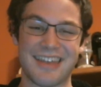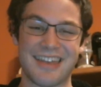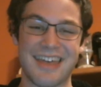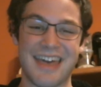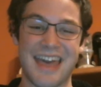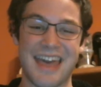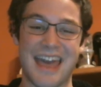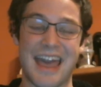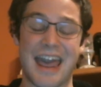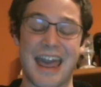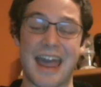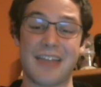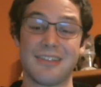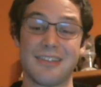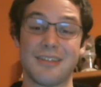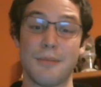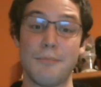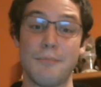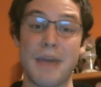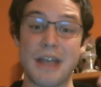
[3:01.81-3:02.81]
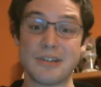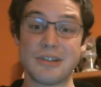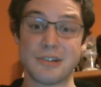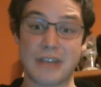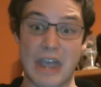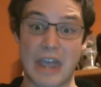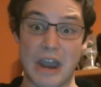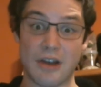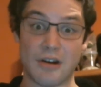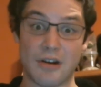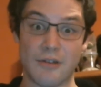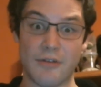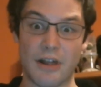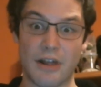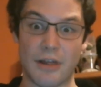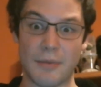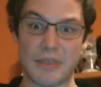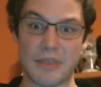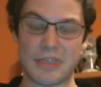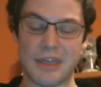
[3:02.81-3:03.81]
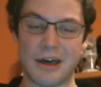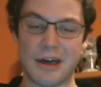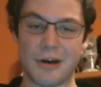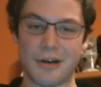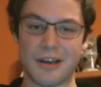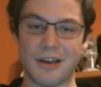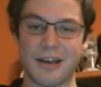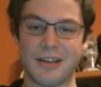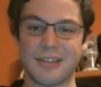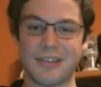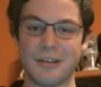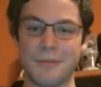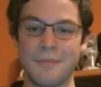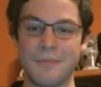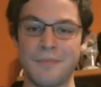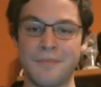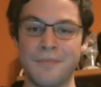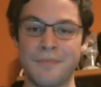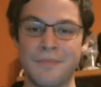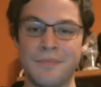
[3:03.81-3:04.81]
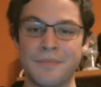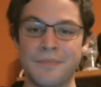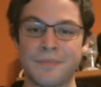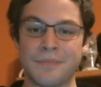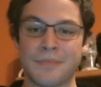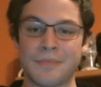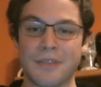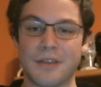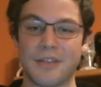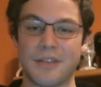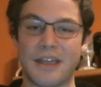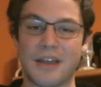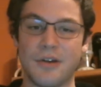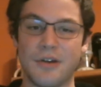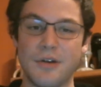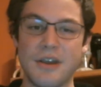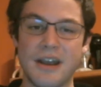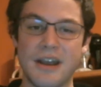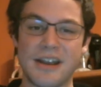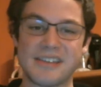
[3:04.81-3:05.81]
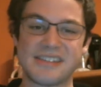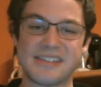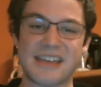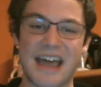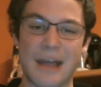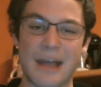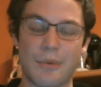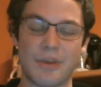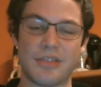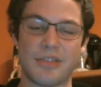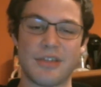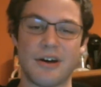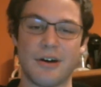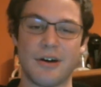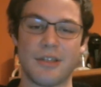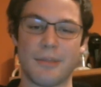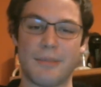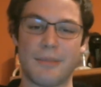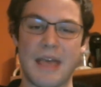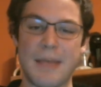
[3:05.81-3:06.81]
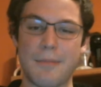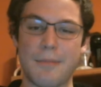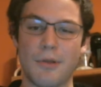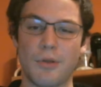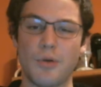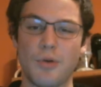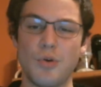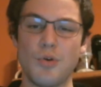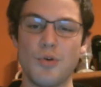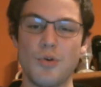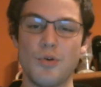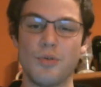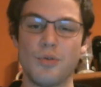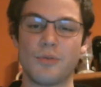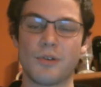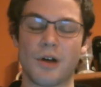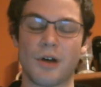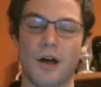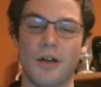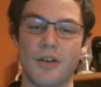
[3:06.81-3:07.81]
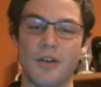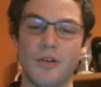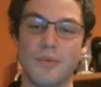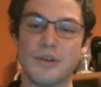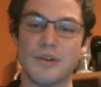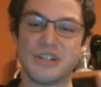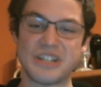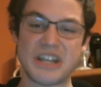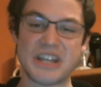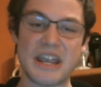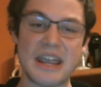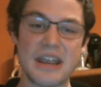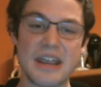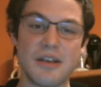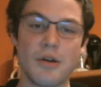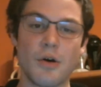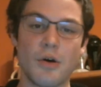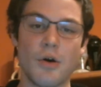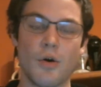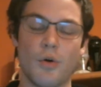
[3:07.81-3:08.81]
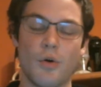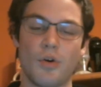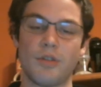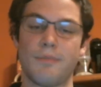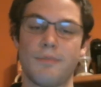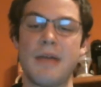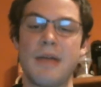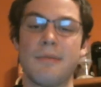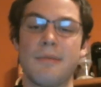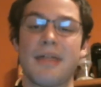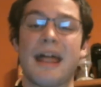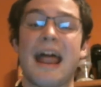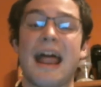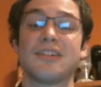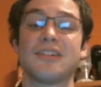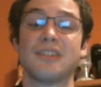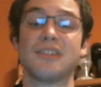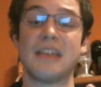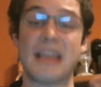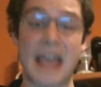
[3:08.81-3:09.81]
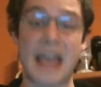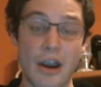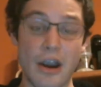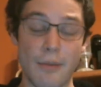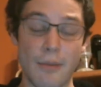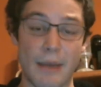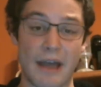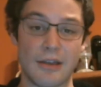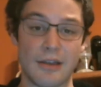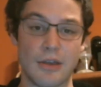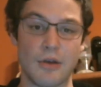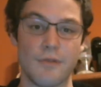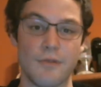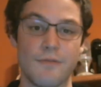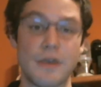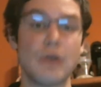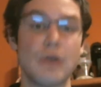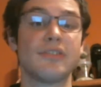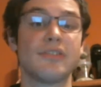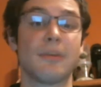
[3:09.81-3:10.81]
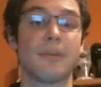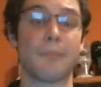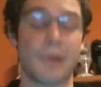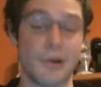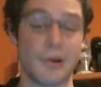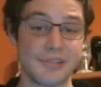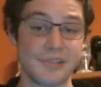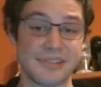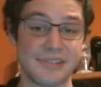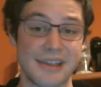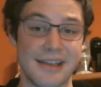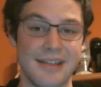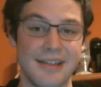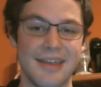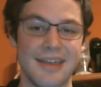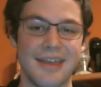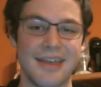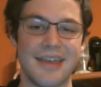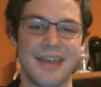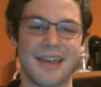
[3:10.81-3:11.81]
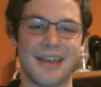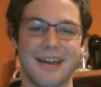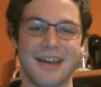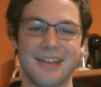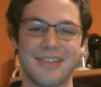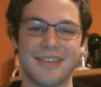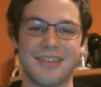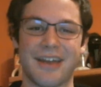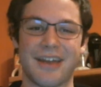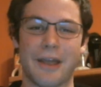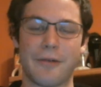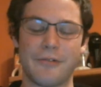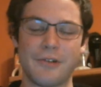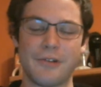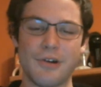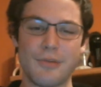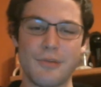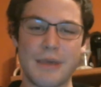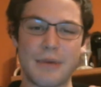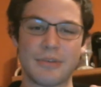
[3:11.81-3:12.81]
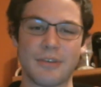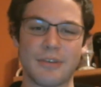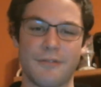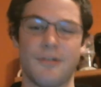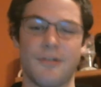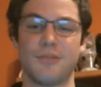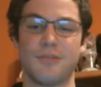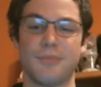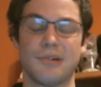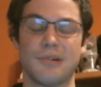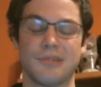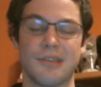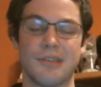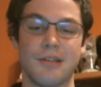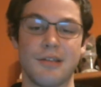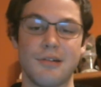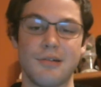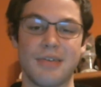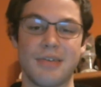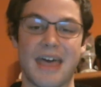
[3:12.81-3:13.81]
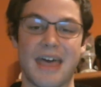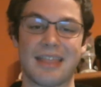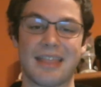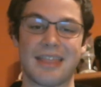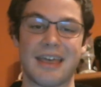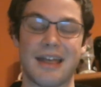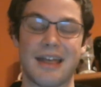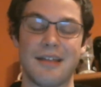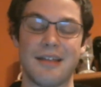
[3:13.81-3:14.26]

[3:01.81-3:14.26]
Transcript: and some major character development though, because like, who are you gonna side with though? The people who call you a machine, or the people that actually care about you, view you as a person? Because like Ruby was the first person to do that, then